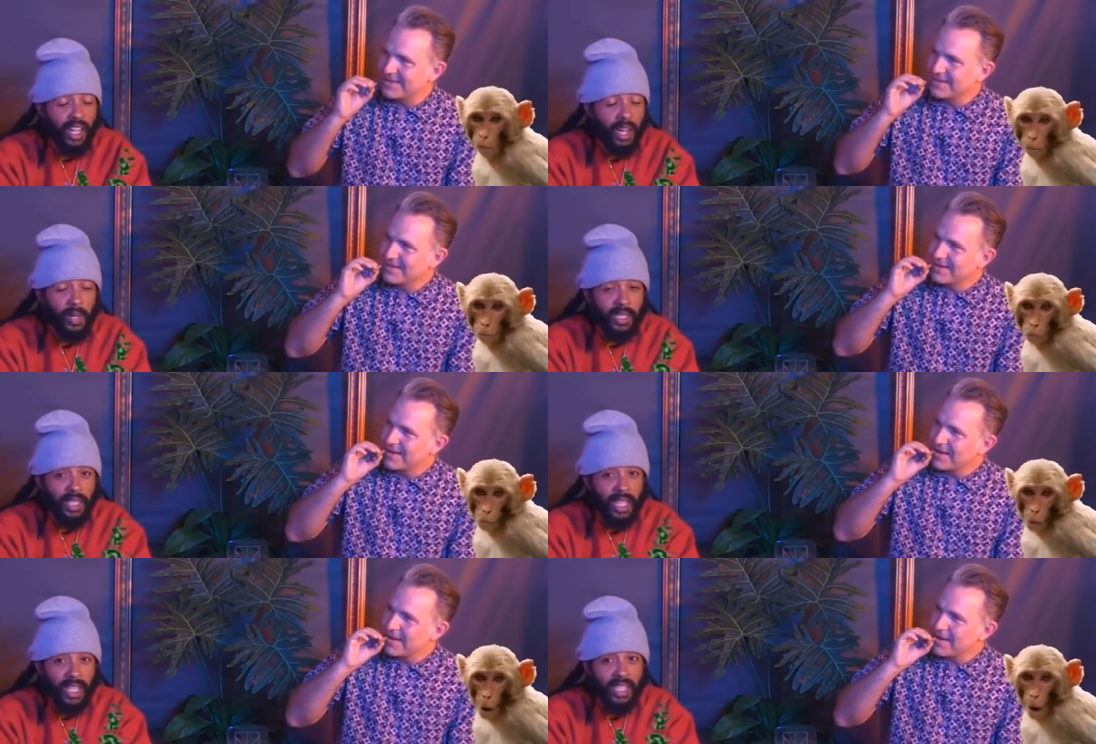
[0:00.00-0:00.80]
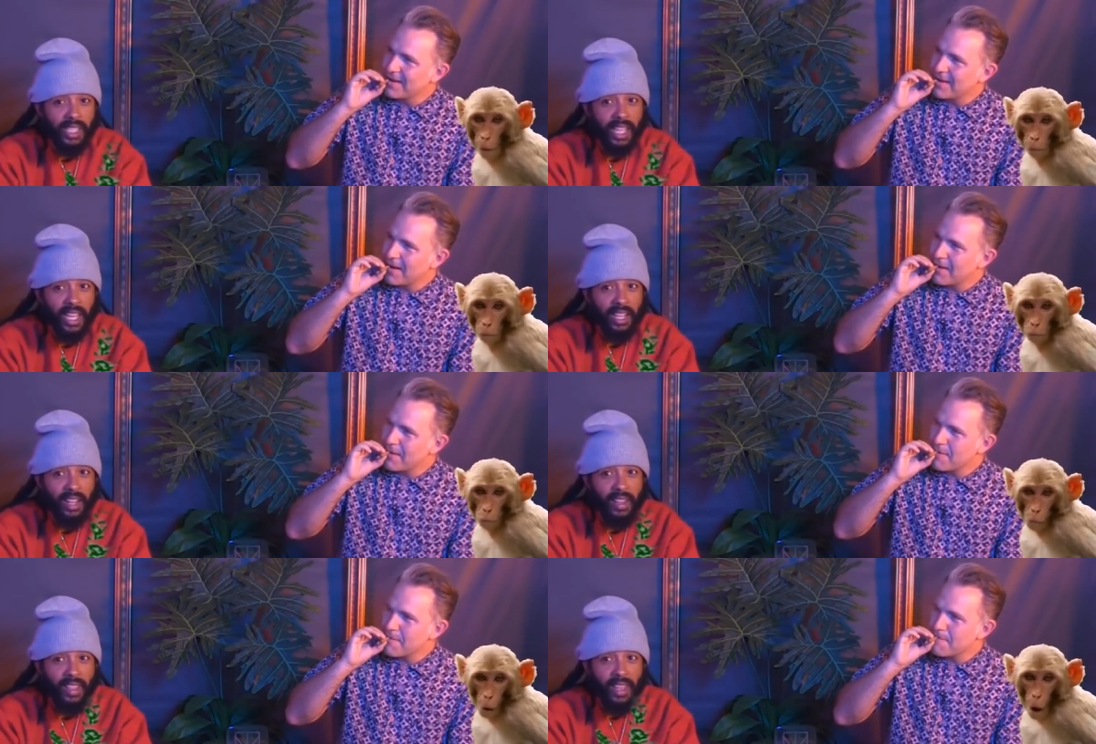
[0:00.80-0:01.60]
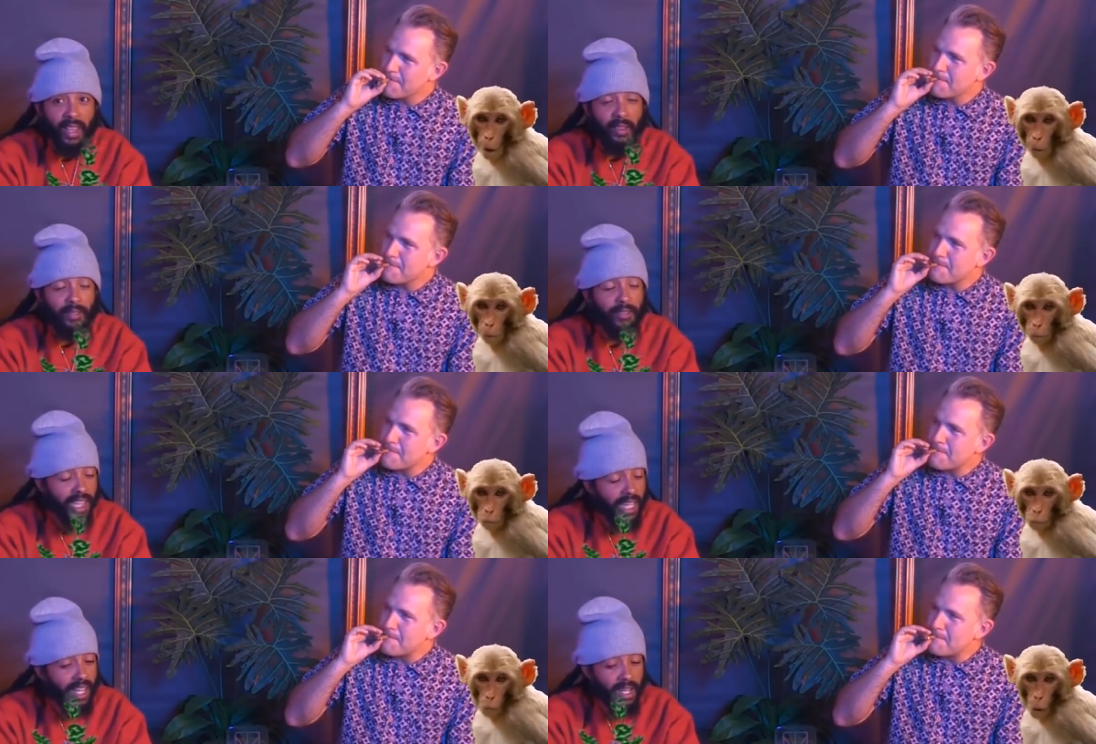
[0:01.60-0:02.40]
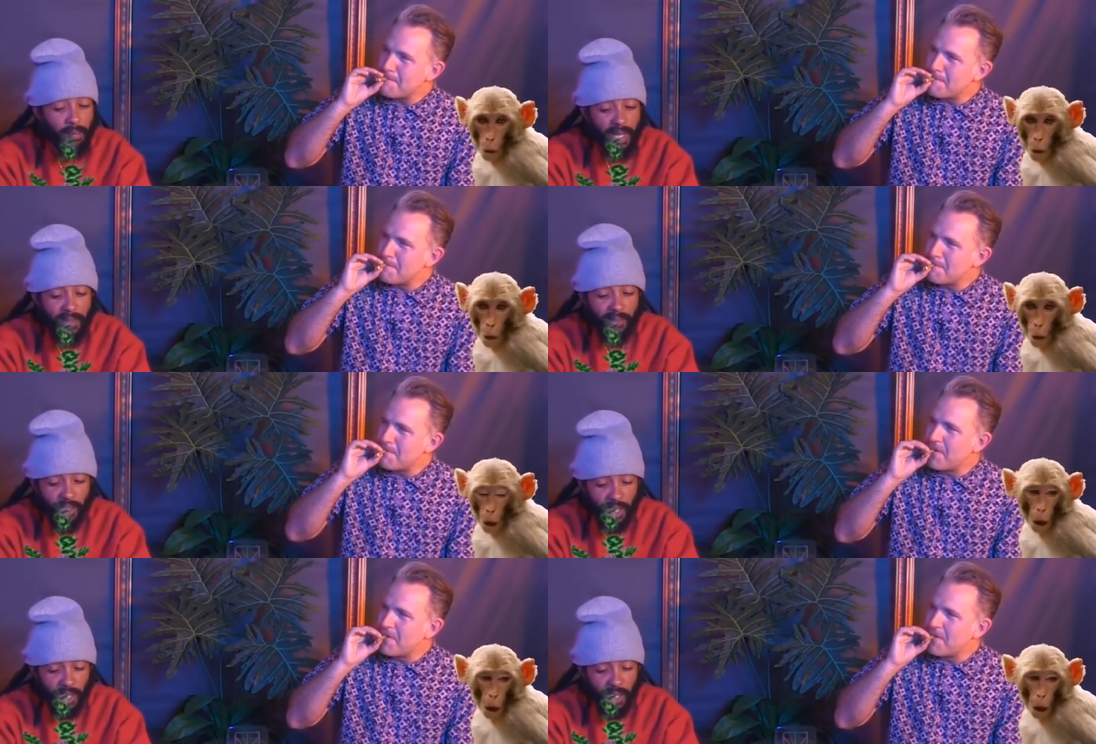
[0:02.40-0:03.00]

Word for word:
Speaker 1: thing I always get is like a vegan beef